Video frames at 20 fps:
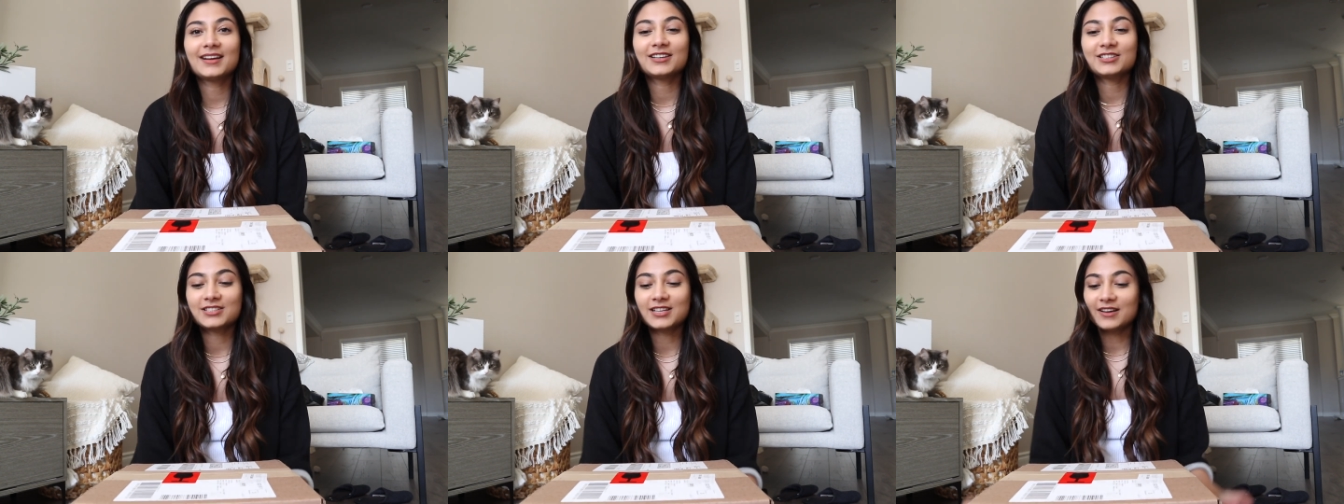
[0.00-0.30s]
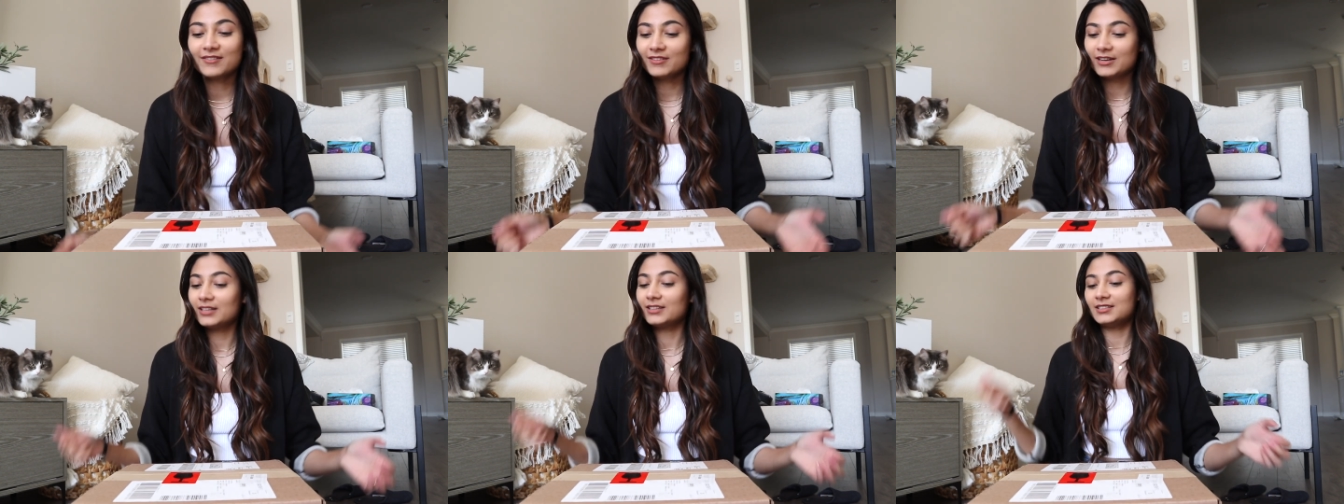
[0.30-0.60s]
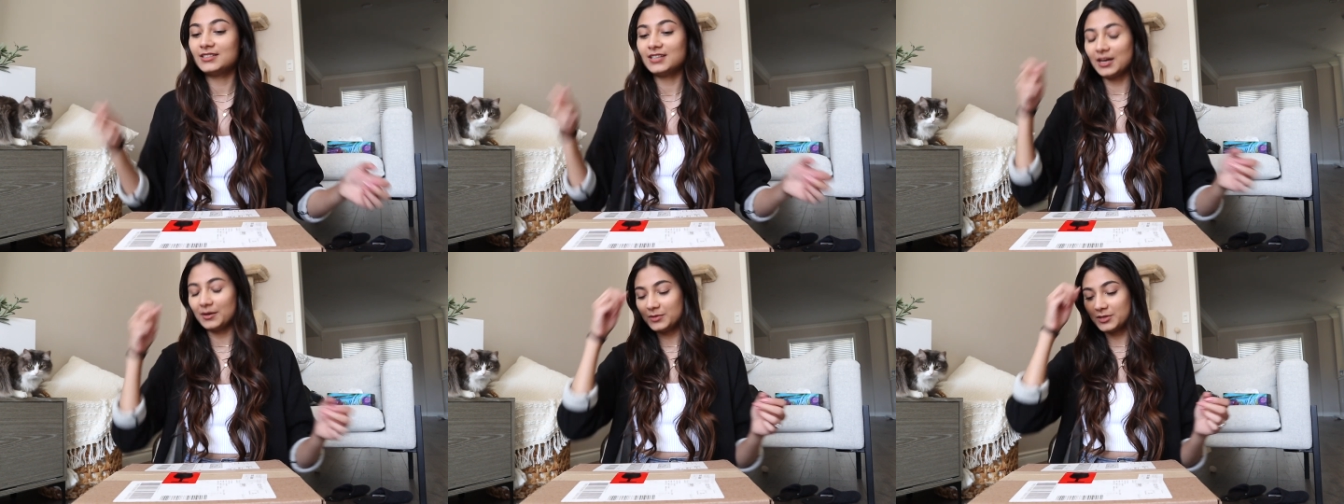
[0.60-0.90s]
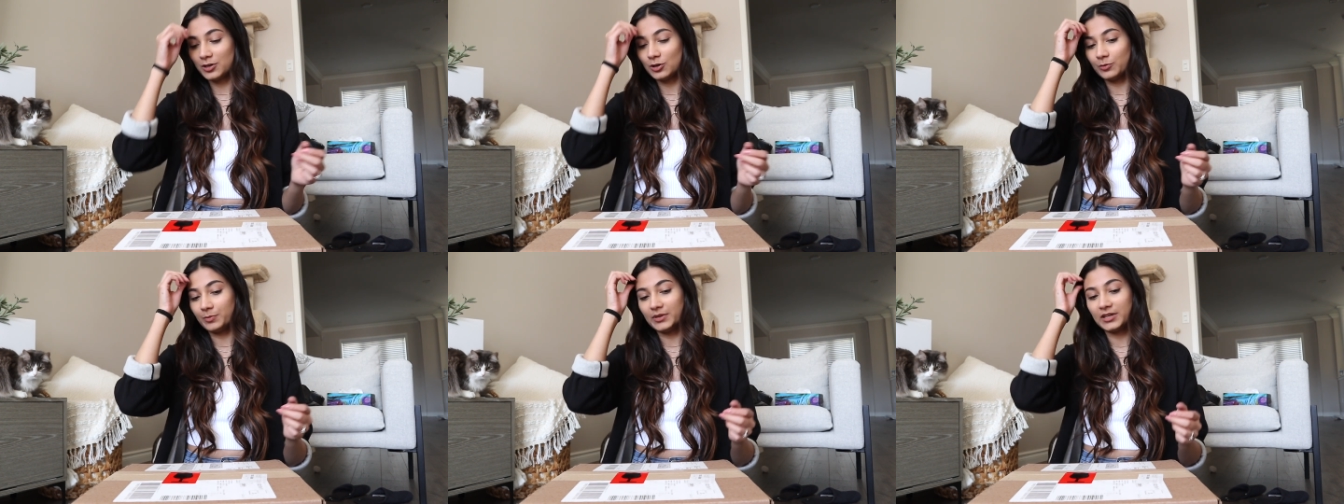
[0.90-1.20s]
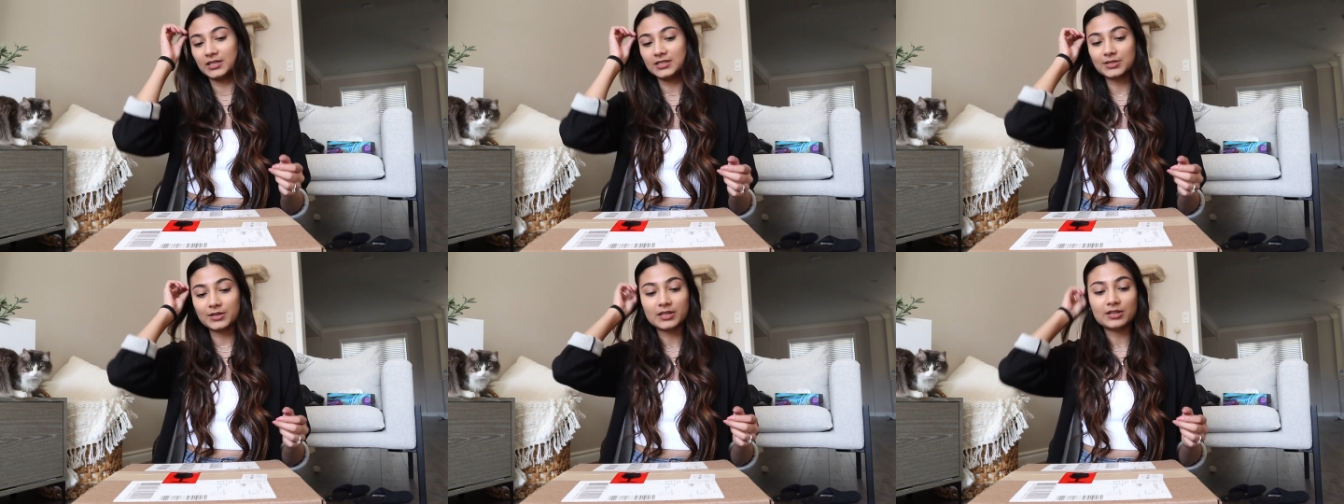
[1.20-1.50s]
I just haven't had the time to open
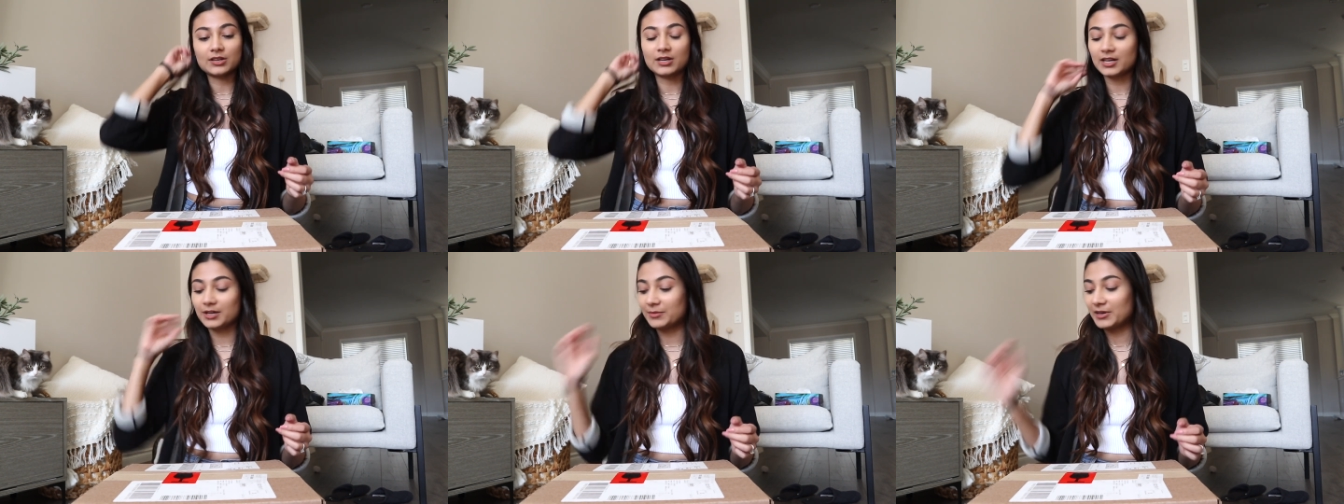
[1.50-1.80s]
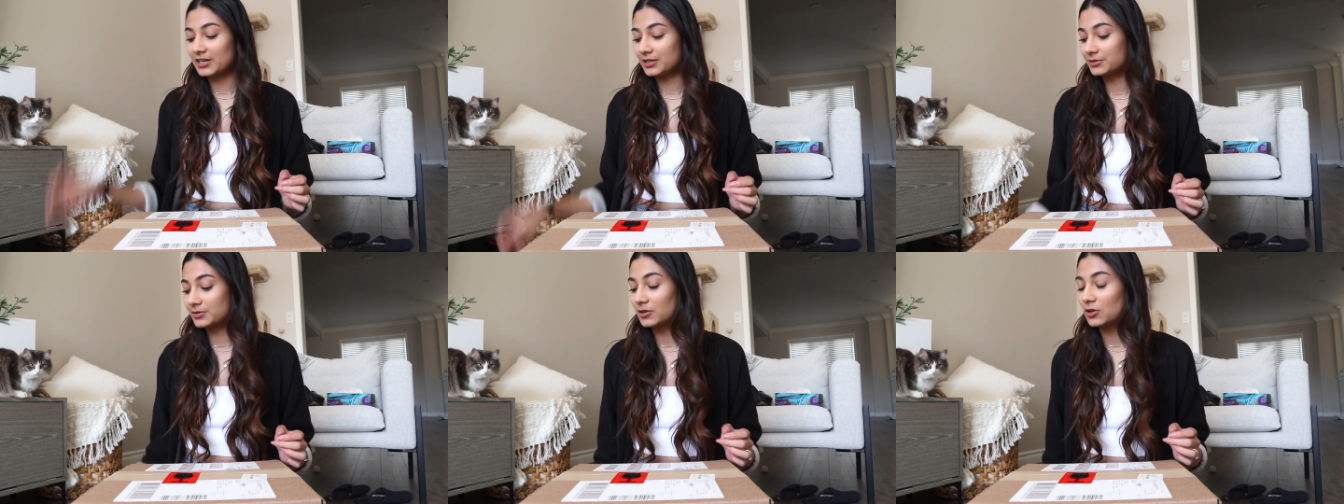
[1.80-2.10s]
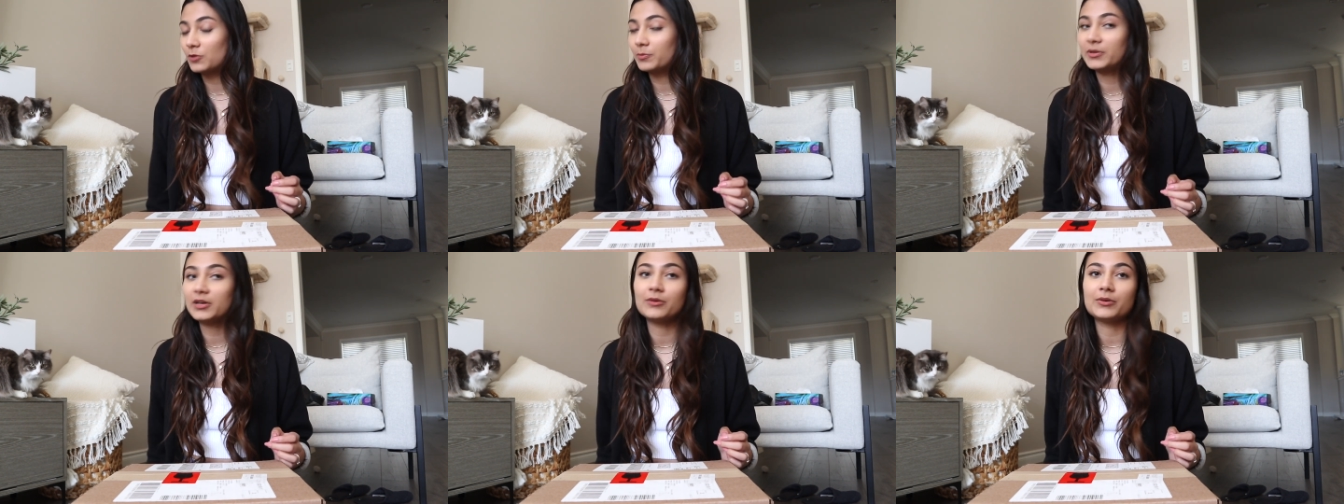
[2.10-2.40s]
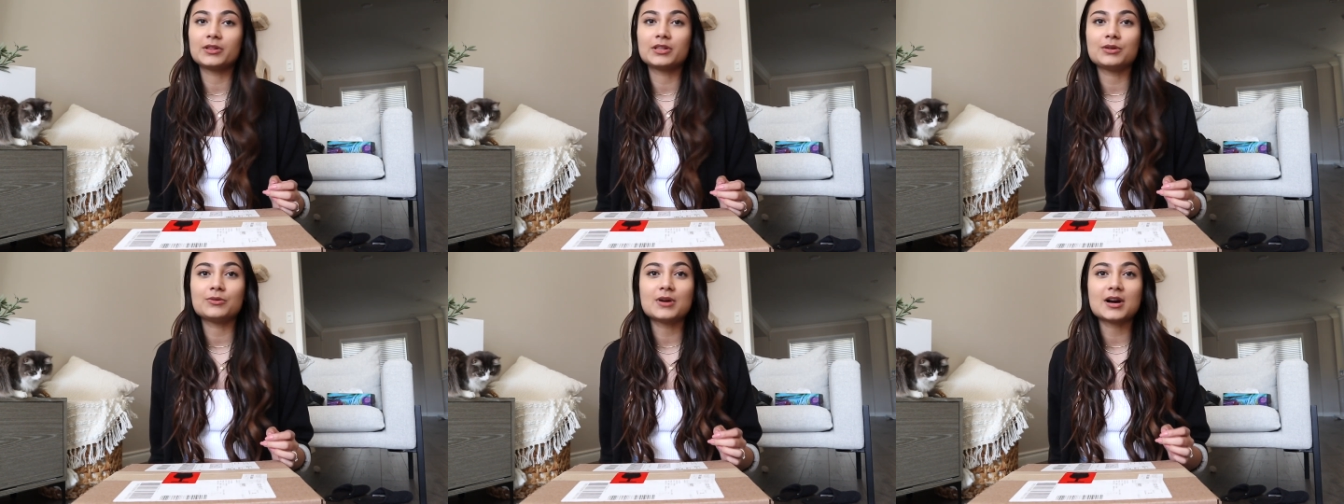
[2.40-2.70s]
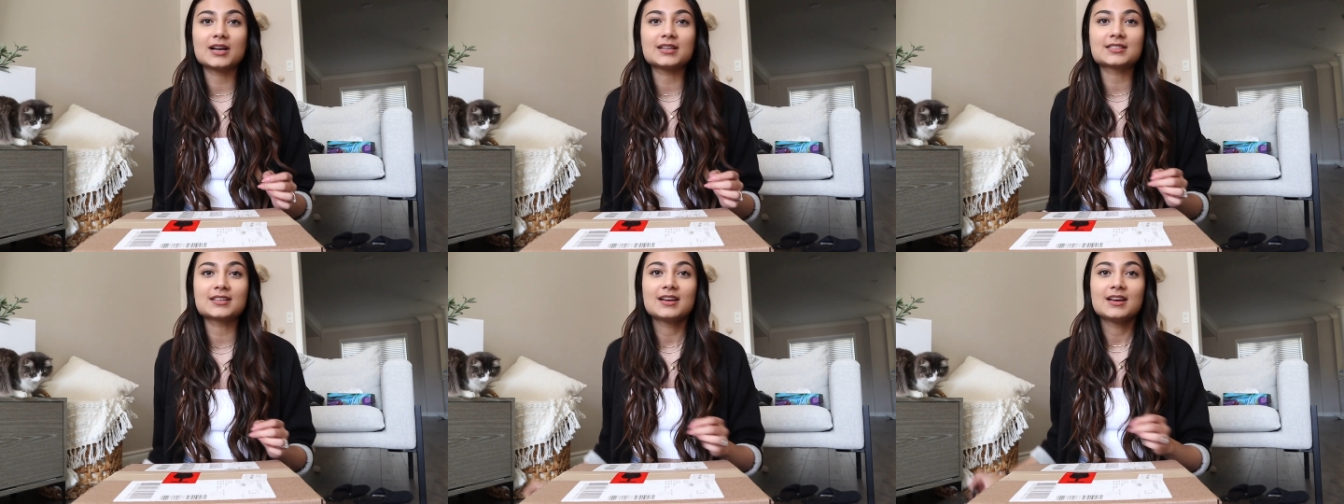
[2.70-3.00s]
it, so I thought I might as well open it with you
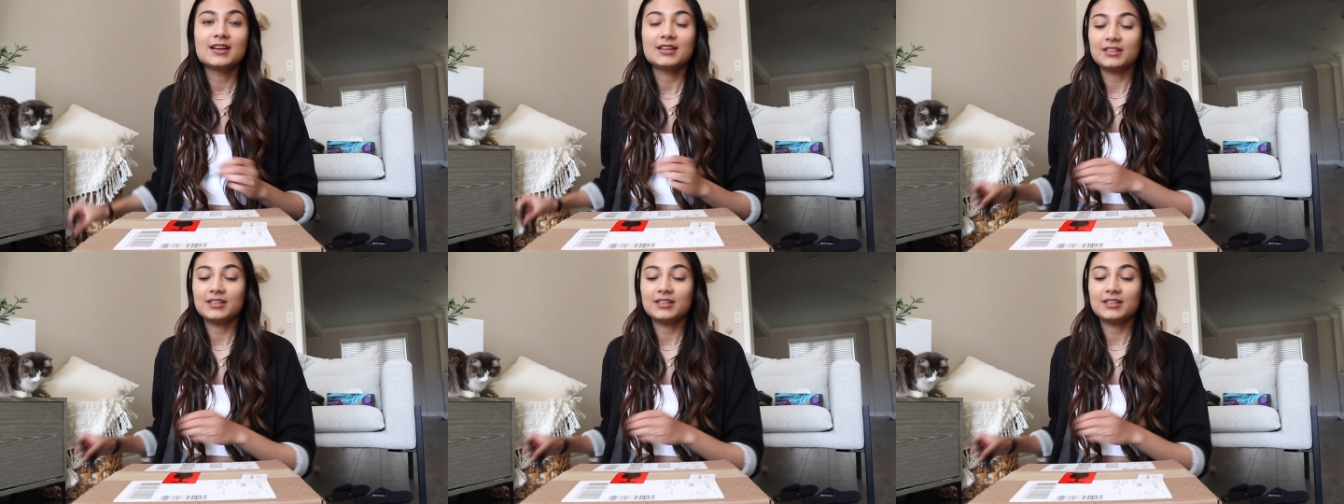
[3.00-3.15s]
guys.